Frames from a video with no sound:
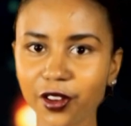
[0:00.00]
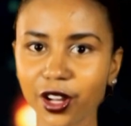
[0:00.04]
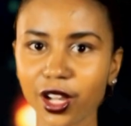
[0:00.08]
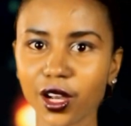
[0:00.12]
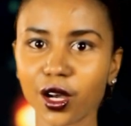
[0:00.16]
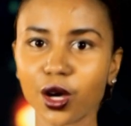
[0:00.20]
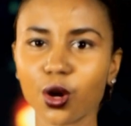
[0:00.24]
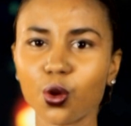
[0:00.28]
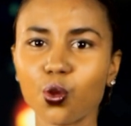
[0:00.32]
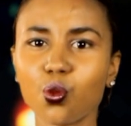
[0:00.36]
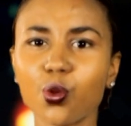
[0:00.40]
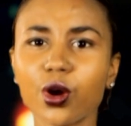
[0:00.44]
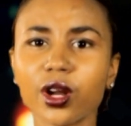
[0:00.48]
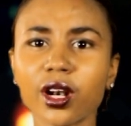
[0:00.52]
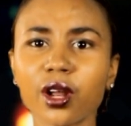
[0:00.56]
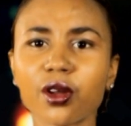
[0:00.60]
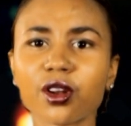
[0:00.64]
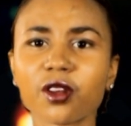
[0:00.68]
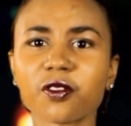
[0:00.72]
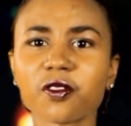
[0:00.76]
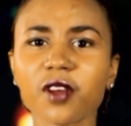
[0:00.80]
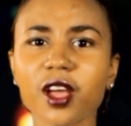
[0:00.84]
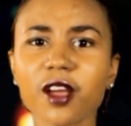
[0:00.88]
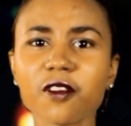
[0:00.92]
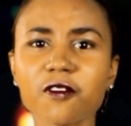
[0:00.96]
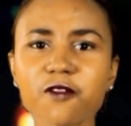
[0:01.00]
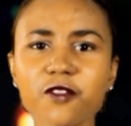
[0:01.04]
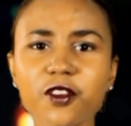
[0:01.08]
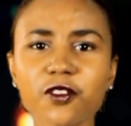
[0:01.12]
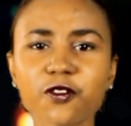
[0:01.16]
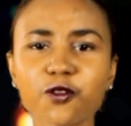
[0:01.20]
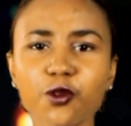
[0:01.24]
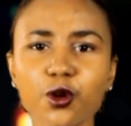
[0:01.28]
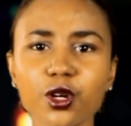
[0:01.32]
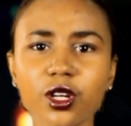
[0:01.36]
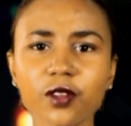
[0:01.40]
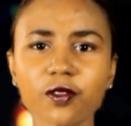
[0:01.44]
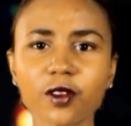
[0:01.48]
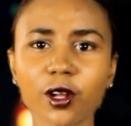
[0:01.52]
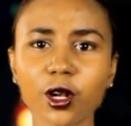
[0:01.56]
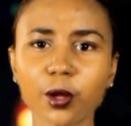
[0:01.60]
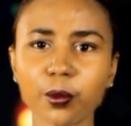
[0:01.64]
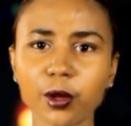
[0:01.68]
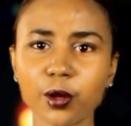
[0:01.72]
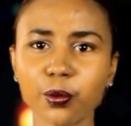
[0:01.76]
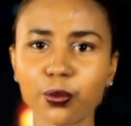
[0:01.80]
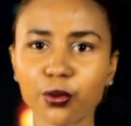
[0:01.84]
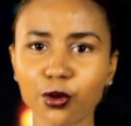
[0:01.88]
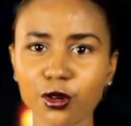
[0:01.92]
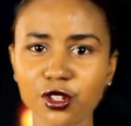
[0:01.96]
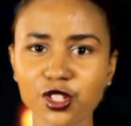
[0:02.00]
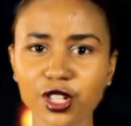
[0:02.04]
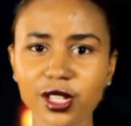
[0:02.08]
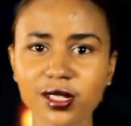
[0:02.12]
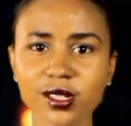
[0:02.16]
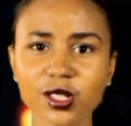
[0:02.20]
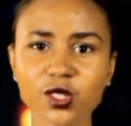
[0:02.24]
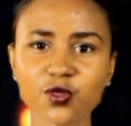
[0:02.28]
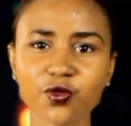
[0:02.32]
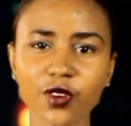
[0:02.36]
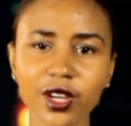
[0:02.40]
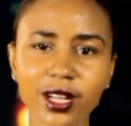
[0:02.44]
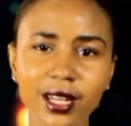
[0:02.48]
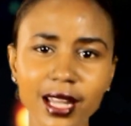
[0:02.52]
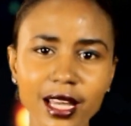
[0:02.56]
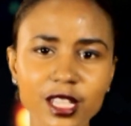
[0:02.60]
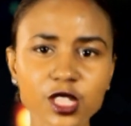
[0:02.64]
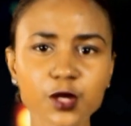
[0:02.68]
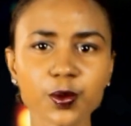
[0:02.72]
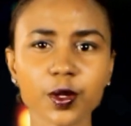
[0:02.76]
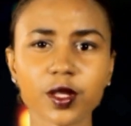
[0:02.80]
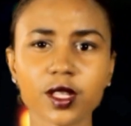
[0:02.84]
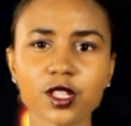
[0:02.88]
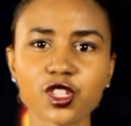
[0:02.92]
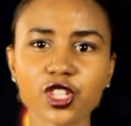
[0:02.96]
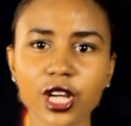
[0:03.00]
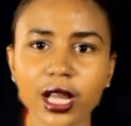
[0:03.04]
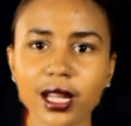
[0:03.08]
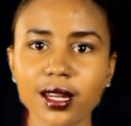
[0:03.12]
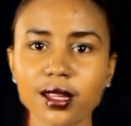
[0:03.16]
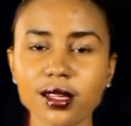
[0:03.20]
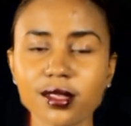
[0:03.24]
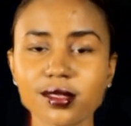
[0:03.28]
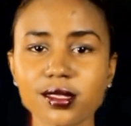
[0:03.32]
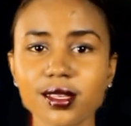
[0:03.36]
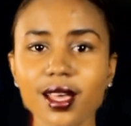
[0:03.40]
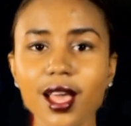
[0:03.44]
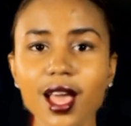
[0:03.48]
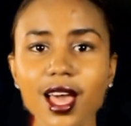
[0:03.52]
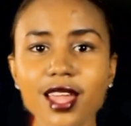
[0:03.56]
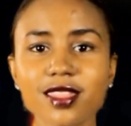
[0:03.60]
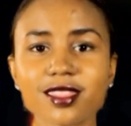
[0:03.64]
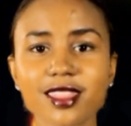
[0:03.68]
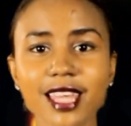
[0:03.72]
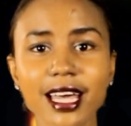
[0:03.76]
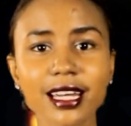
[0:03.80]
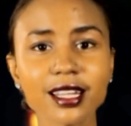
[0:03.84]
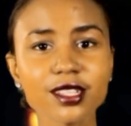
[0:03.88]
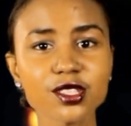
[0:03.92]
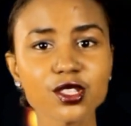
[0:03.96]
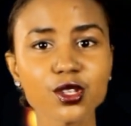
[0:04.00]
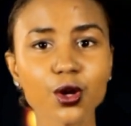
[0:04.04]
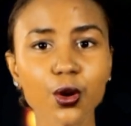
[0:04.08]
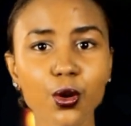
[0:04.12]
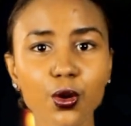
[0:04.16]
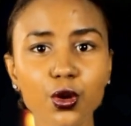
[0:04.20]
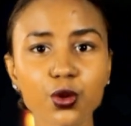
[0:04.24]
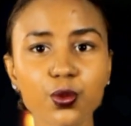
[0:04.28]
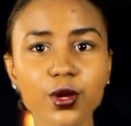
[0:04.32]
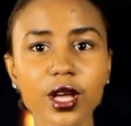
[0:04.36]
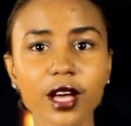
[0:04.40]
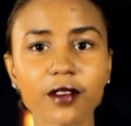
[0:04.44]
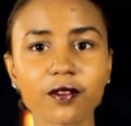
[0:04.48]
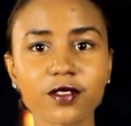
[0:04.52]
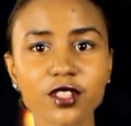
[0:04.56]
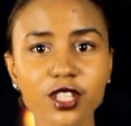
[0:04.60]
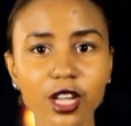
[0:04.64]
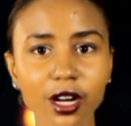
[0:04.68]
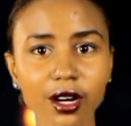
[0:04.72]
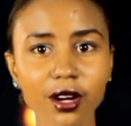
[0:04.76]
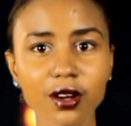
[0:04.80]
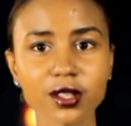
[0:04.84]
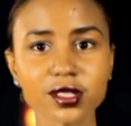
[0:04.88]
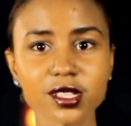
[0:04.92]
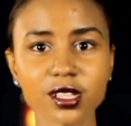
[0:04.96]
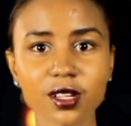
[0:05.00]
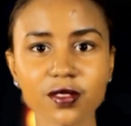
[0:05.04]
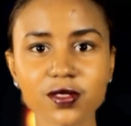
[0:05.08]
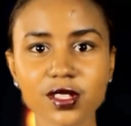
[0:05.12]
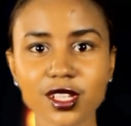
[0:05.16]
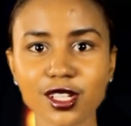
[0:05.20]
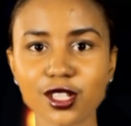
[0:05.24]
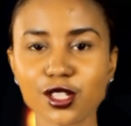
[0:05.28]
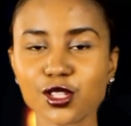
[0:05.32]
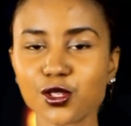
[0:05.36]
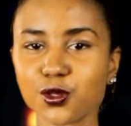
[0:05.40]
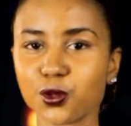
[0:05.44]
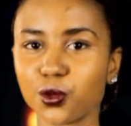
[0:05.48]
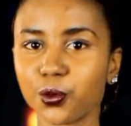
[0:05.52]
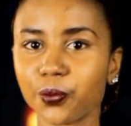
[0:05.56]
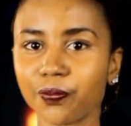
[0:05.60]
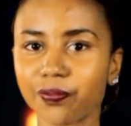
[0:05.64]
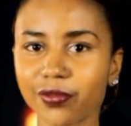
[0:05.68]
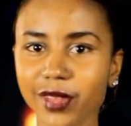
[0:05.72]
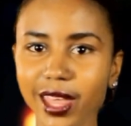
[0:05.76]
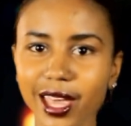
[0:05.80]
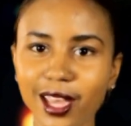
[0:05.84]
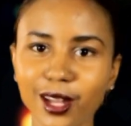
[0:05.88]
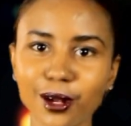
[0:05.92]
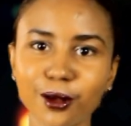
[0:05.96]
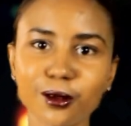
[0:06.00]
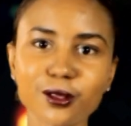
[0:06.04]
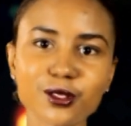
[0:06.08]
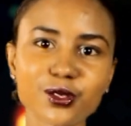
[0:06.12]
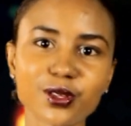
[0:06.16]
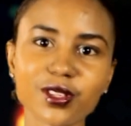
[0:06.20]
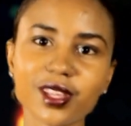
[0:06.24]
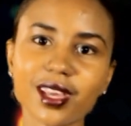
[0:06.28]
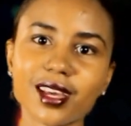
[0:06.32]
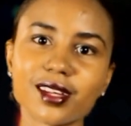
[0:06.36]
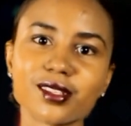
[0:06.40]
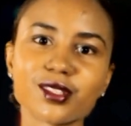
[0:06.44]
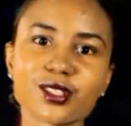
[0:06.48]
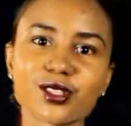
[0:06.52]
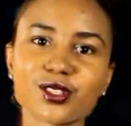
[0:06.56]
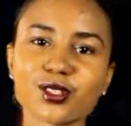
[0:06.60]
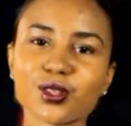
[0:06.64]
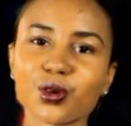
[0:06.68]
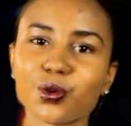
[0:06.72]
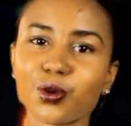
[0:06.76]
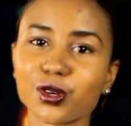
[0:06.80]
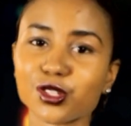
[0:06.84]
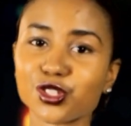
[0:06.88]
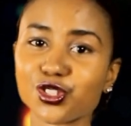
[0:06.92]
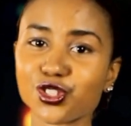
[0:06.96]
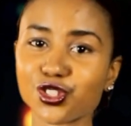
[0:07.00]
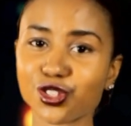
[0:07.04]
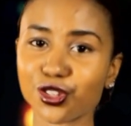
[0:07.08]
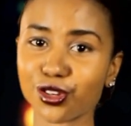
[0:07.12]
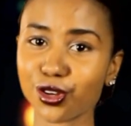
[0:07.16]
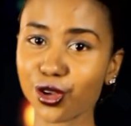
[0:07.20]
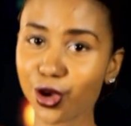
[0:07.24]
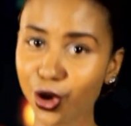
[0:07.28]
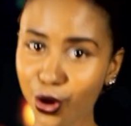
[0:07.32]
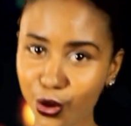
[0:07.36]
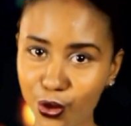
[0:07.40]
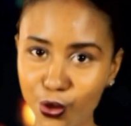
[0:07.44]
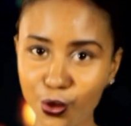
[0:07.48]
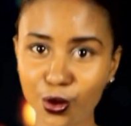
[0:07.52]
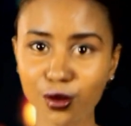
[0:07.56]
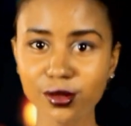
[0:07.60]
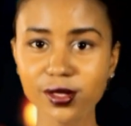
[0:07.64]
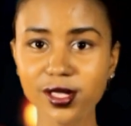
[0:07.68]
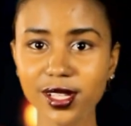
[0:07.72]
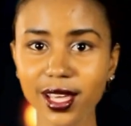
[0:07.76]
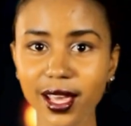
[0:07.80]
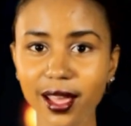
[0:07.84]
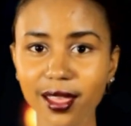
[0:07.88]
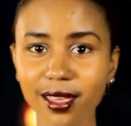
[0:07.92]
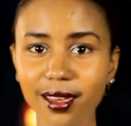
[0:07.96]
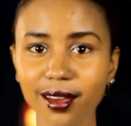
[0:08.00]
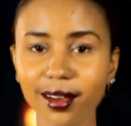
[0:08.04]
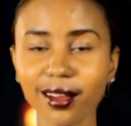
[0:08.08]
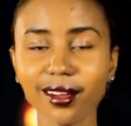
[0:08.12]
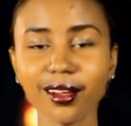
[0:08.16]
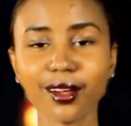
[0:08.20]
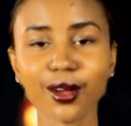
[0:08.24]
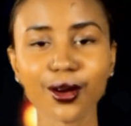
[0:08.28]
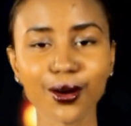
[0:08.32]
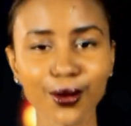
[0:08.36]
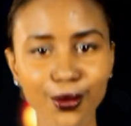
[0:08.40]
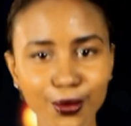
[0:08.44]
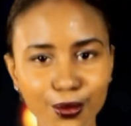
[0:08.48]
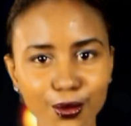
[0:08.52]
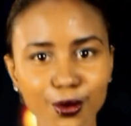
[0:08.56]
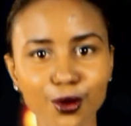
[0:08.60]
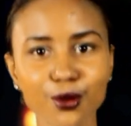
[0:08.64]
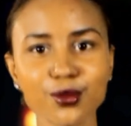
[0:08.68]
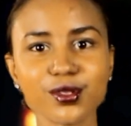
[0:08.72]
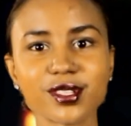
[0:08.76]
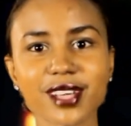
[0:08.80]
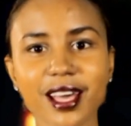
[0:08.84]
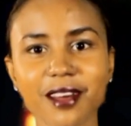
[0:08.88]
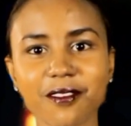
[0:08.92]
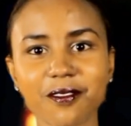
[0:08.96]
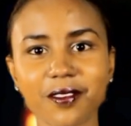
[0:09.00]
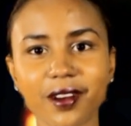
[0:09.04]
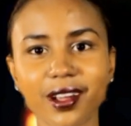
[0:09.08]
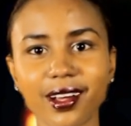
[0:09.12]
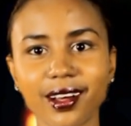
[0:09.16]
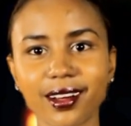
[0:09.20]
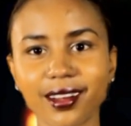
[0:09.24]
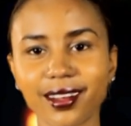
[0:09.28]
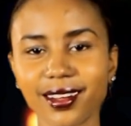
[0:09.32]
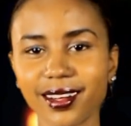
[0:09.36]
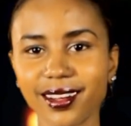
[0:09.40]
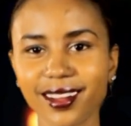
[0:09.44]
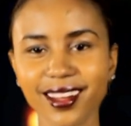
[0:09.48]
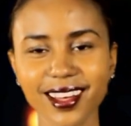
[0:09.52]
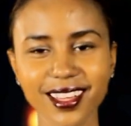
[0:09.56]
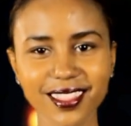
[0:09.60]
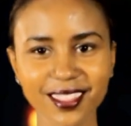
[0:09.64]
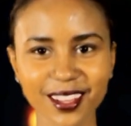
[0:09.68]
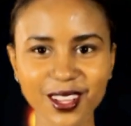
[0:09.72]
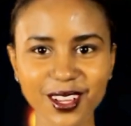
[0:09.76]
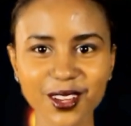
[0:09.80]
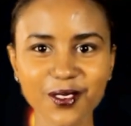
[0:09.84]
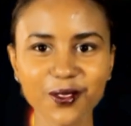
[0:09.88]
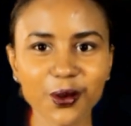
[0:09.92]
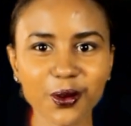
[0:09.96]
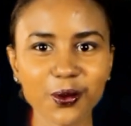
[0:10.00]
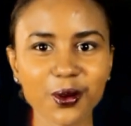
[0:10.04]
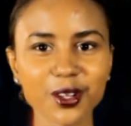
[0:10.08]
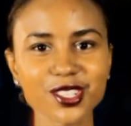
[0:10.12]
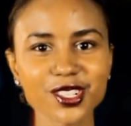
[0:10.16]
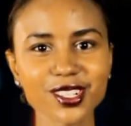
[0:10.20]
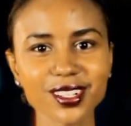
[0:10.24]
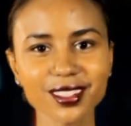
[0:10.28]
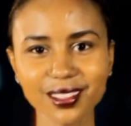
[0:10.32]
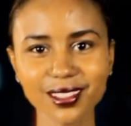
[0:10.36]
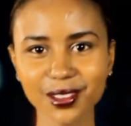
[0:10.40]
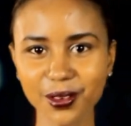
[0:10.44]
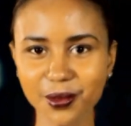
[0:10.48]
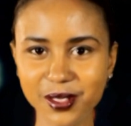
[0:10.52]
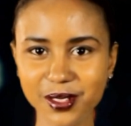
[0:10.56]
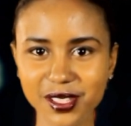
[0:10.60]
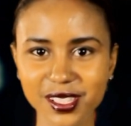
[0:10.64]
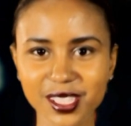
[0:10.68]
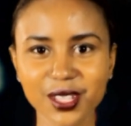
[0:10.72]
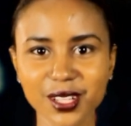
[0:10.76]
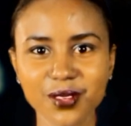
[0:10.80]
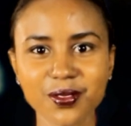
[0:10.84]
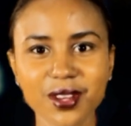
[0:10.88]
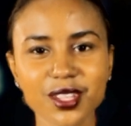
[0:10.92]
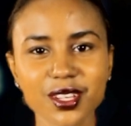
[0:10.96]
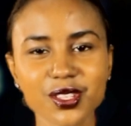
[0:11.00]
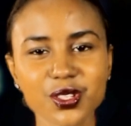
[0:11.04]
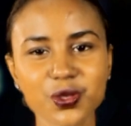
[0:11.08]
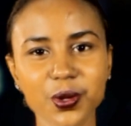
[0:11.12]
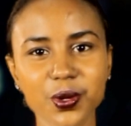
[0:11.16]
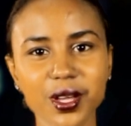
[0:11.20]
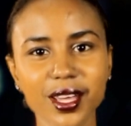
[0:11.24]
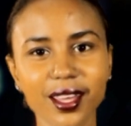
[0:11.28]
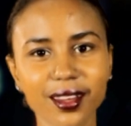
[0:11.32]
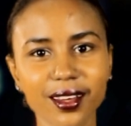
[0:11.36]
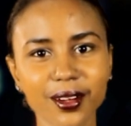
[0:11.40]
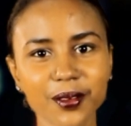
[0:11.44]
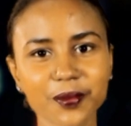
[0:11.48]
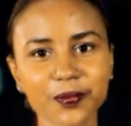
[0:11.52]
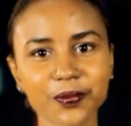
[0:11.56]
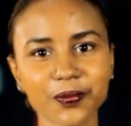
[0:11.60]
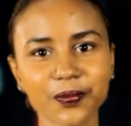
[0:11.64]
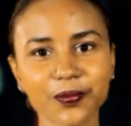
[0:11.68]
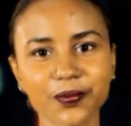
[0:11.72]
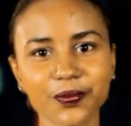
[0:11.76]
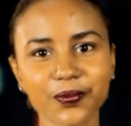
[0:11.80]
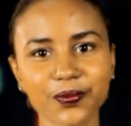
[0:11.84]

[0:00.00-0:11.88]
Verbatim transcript: Africa, one out of every four development projects is financed by the Chinese. That is the hole we have dug ourselves into, and also the answer to the question who owns Kenya? Who owns Africa? Thank you for watching. We'll see you next week.